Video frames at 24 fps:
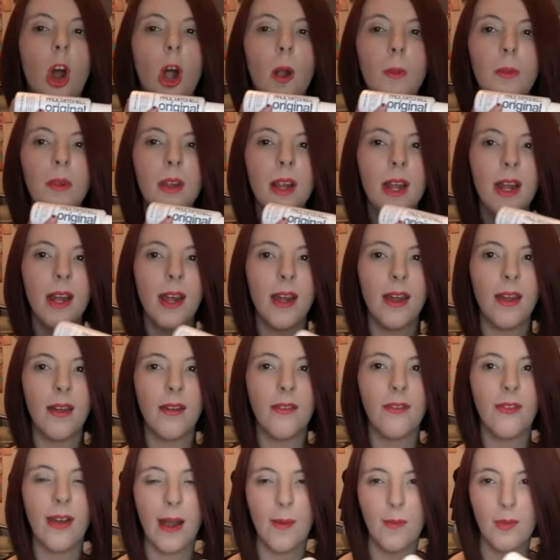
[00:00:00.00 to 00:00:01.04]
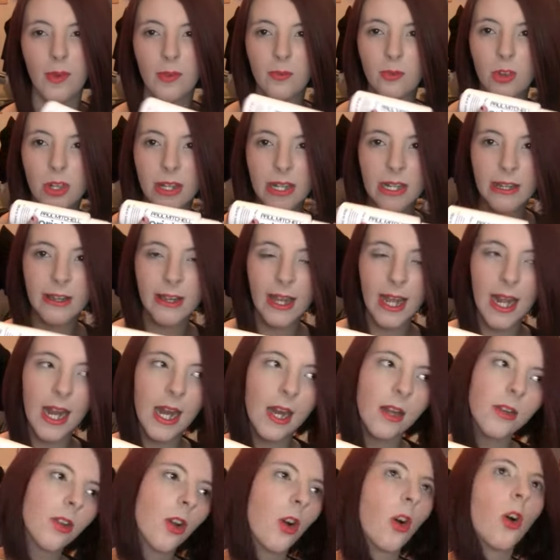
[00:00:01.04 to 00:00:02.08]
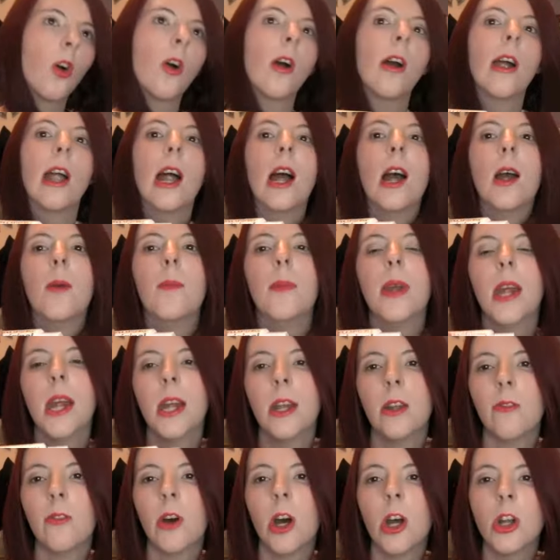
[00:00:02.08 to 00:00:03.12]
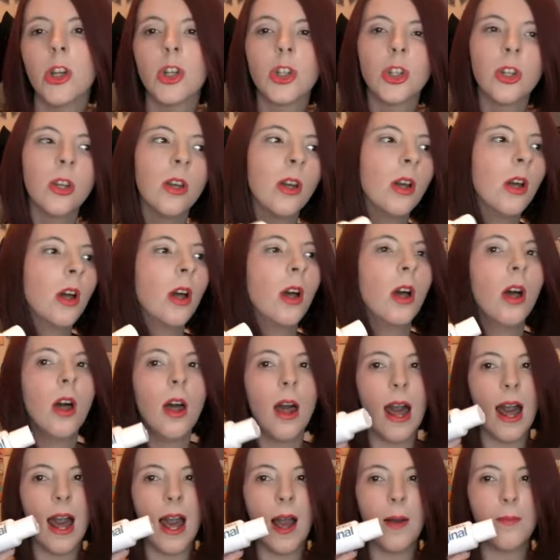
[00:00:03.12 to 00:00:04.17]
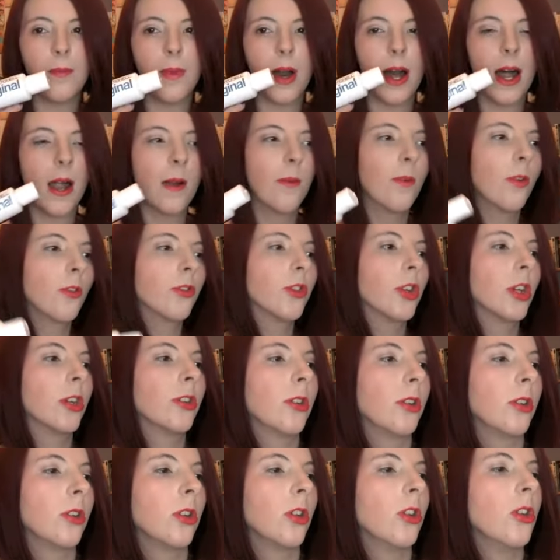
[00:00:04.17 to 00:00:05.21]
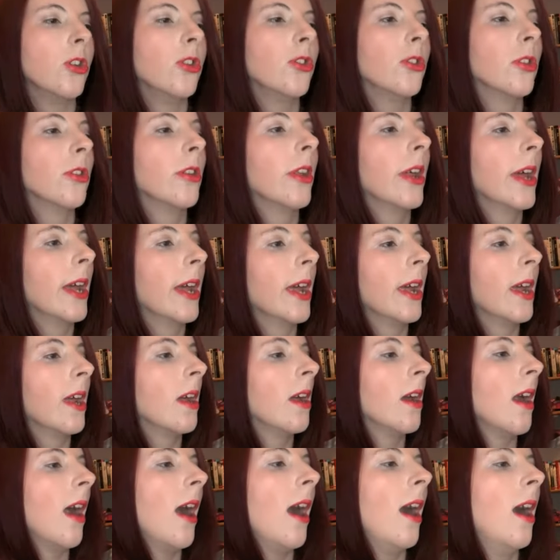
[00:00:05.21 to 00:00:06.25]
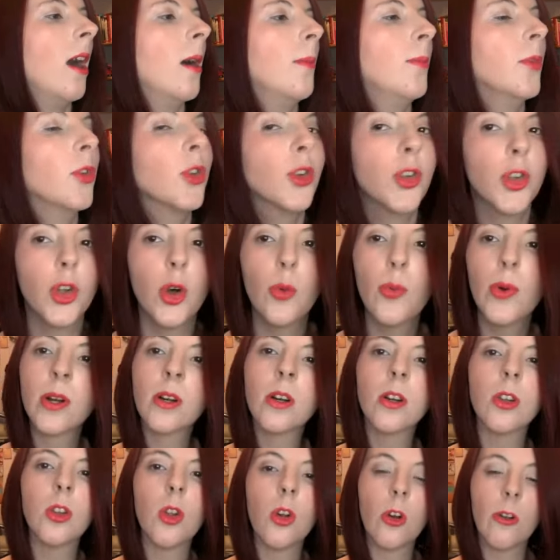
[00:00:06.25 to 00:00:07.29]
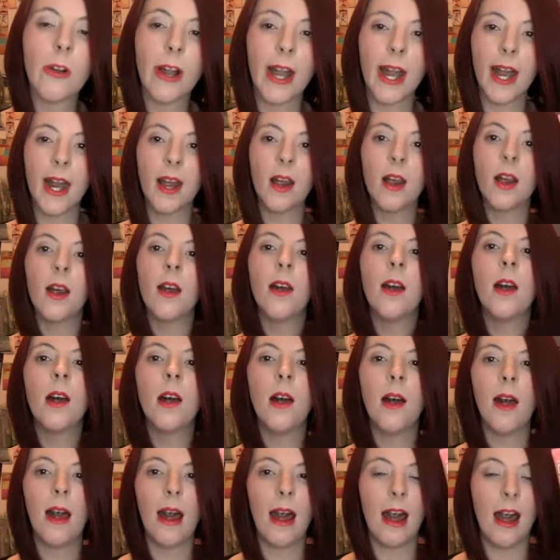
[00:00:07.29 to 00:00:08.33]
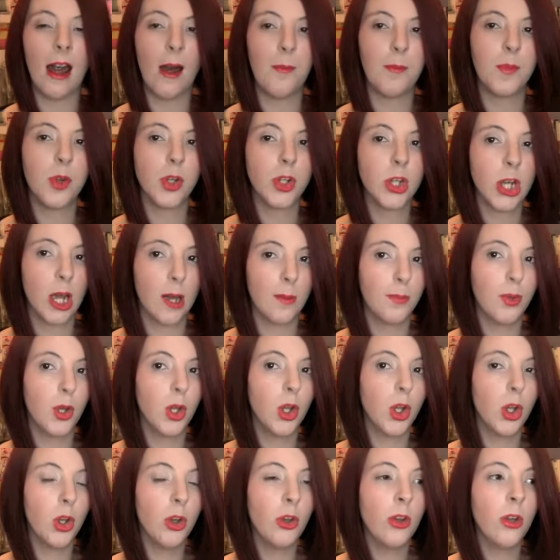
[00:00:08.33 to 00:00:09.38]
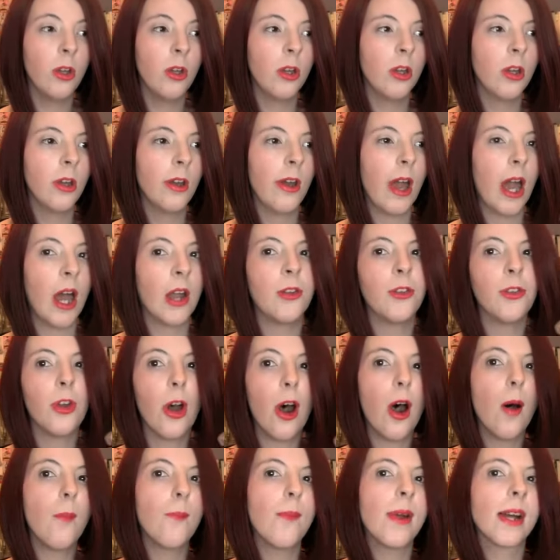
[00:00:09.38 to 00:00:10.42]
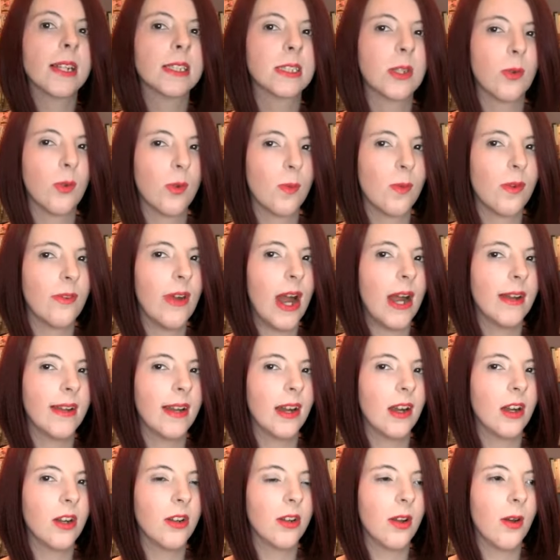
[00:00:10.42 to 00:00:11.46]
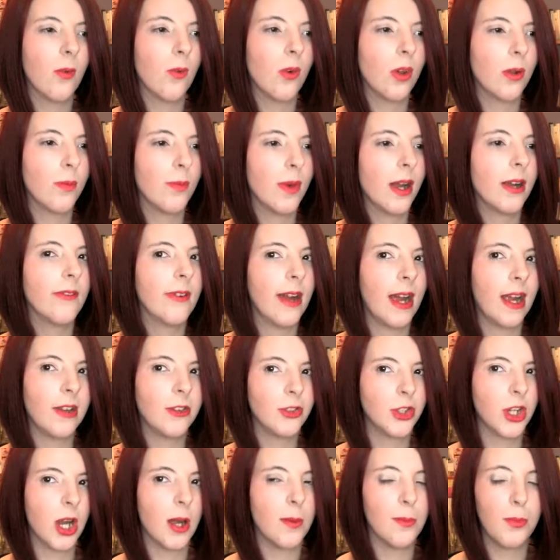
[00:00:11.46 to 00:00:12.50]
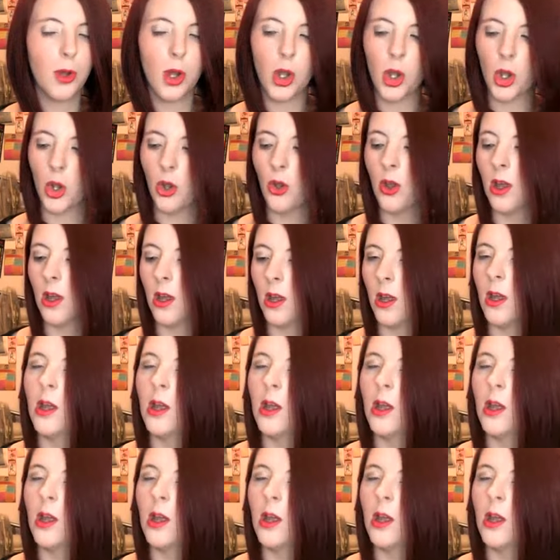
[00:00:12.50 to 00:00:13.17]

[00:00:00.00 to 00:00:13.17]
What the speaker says: normally if I'm running late or I'm in a rush, I will just use the Soap and Glory shampoo and not mix it with my red hair, with my red shampoo,